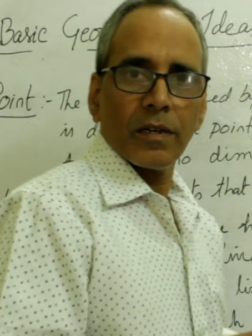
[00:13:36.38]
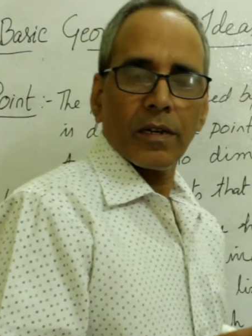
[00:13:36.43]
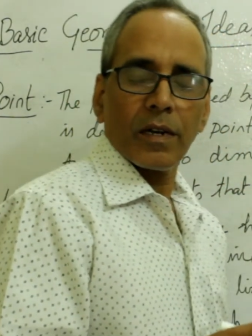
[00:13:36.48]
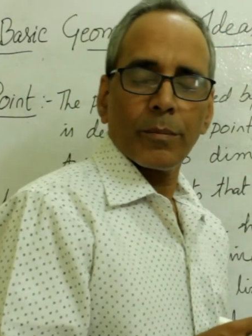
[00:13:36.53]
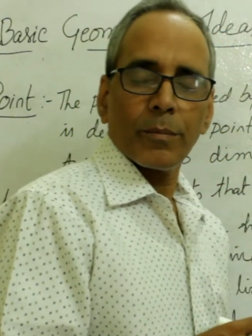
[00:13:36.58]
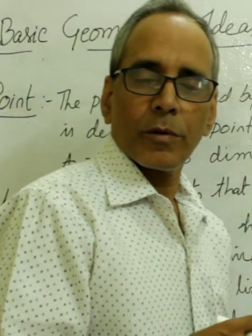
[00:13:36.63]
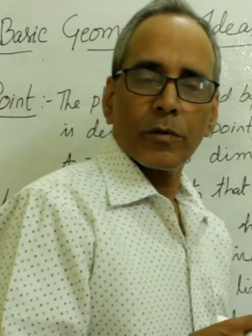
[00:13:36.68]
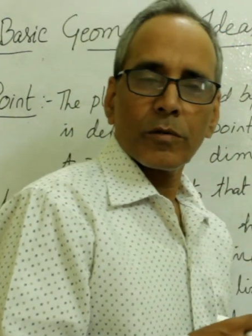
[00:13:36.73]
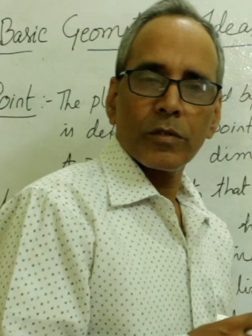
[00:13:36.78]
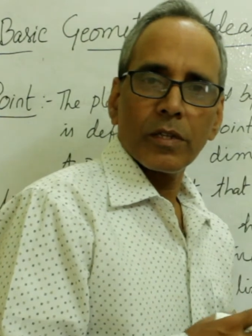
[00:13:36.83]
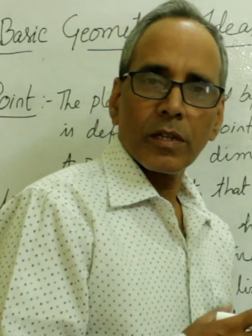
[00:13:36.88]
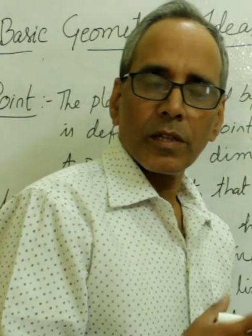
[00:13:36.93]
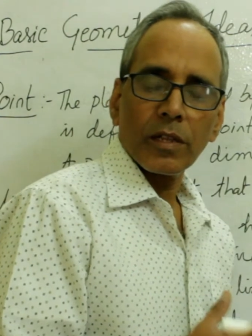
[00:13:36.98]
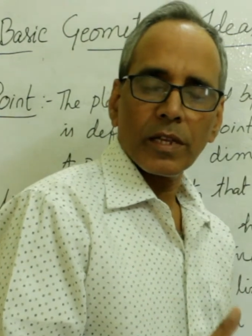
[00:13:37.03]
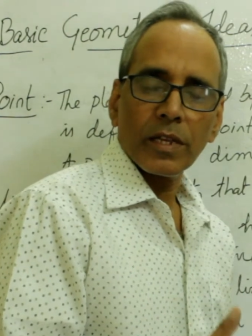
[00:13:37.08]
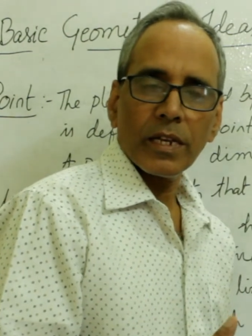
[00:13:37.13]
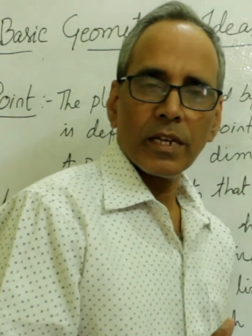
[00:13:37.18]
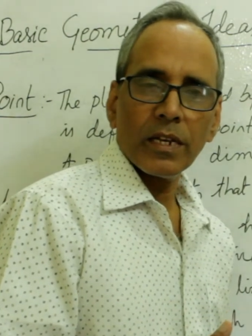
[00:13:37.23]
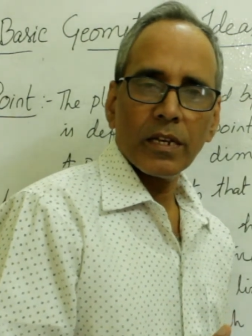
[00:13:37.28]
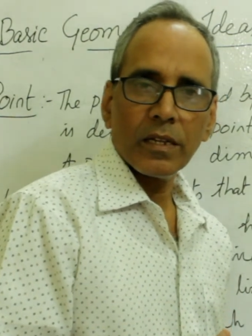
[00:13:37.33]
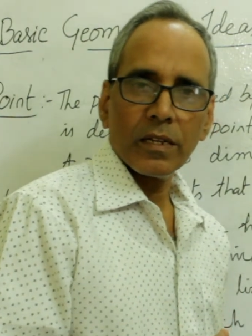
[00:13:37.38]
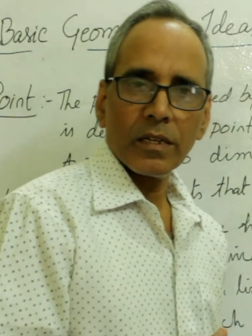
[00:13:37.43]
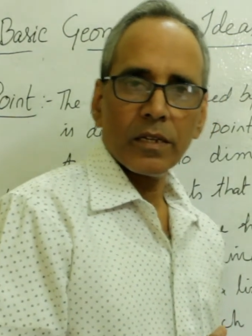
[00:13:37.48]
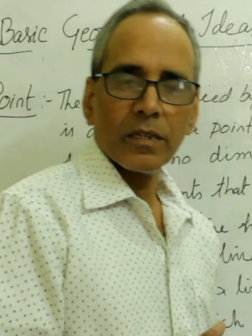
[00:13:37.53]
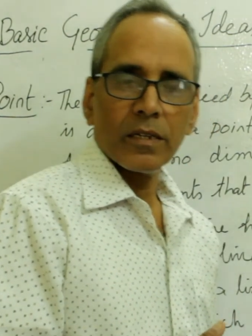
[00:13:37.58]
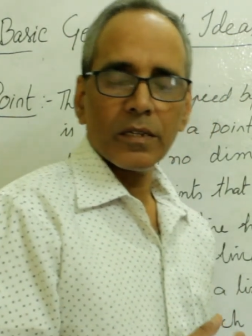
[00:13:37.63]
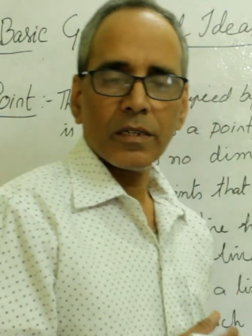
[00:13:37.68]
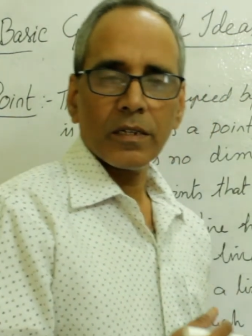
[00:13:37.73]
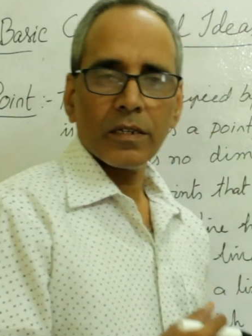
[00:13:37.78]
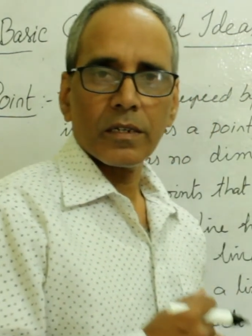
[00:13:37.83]
about the ray
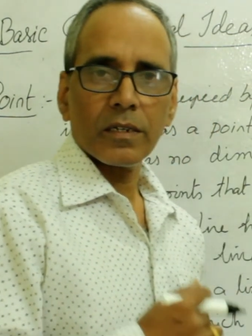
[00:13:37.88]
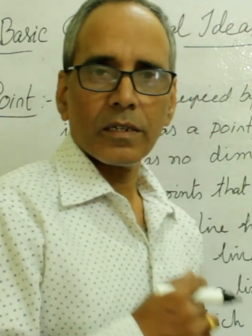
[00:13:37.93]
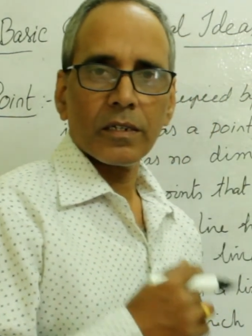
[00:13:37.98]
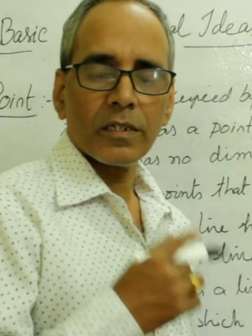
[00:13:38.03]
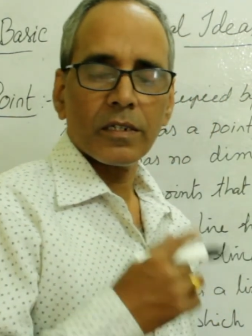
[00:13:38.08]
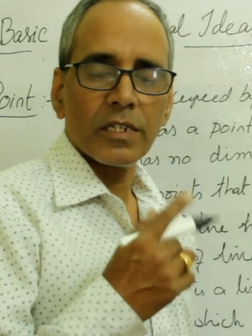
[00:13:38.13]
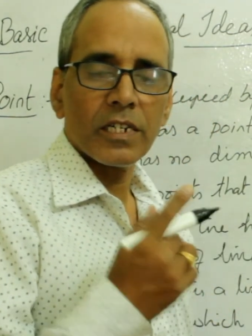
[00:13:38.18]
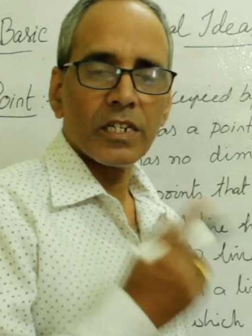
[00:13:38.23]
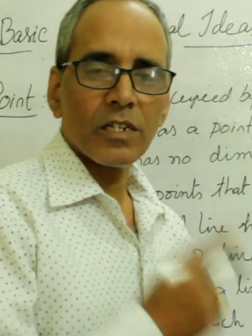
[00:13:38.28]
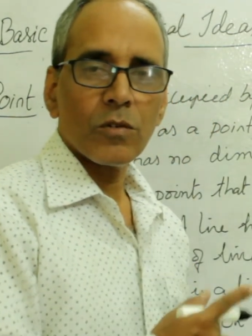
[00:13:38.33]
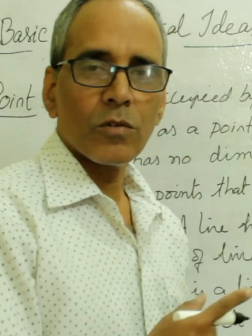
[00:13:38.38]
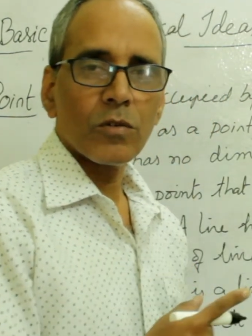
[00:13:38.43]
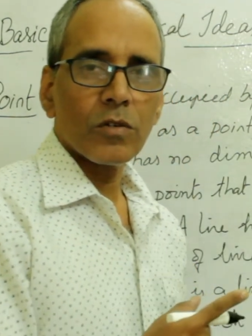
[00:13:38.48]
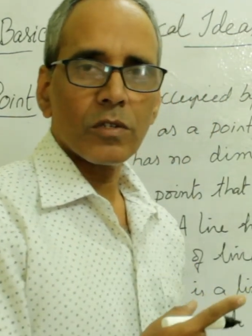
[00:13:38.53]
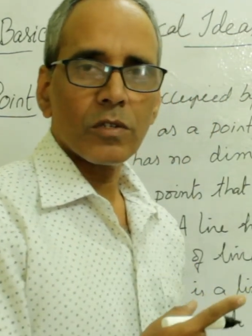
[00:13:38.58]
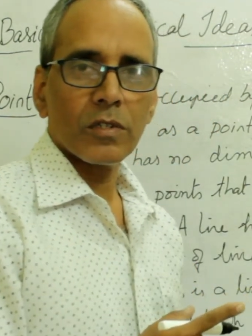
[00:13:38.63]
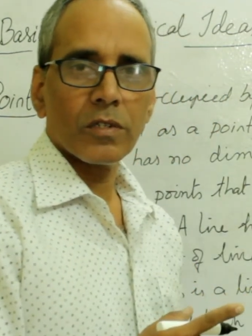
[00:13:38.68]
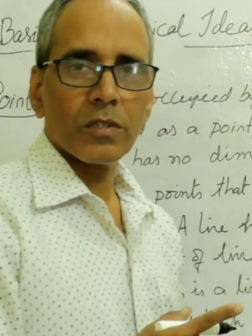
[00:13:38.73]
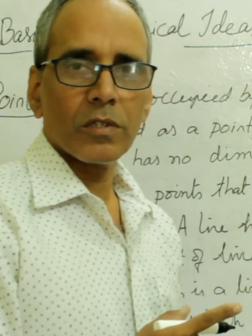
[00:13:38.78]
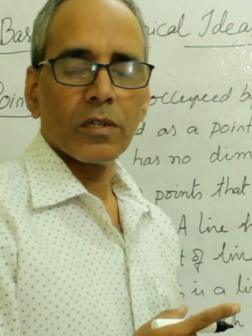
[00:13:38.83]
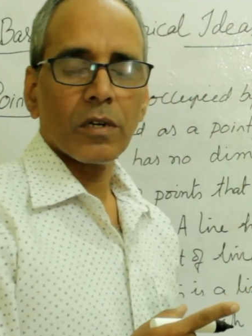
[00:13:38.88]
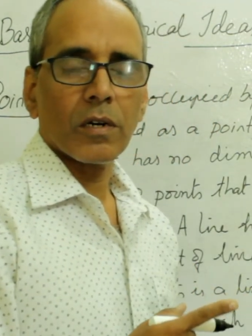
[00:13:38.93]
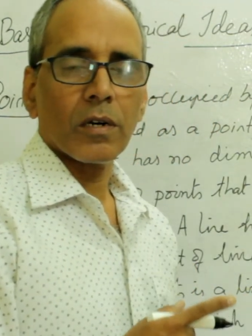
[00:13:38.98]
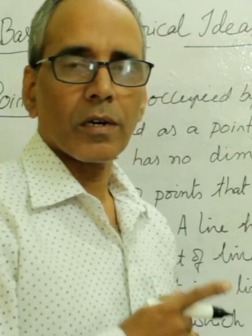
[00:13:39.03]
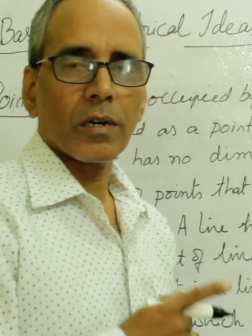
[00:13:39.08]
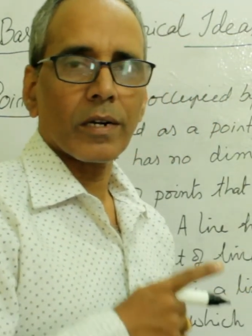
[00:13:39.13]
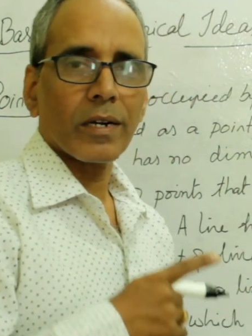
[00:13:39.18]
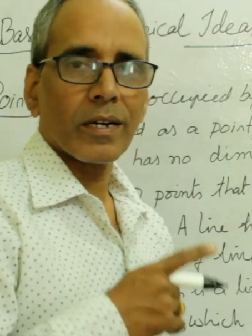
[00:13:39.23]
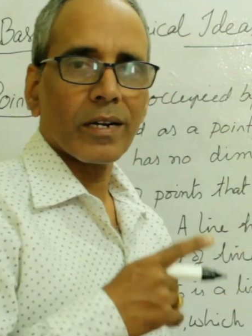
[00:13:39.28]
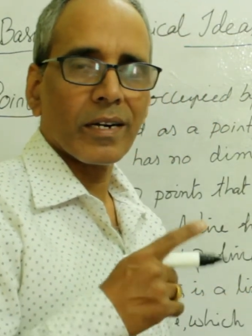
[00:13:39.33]
denotes
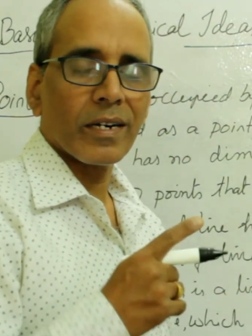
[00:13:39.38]
or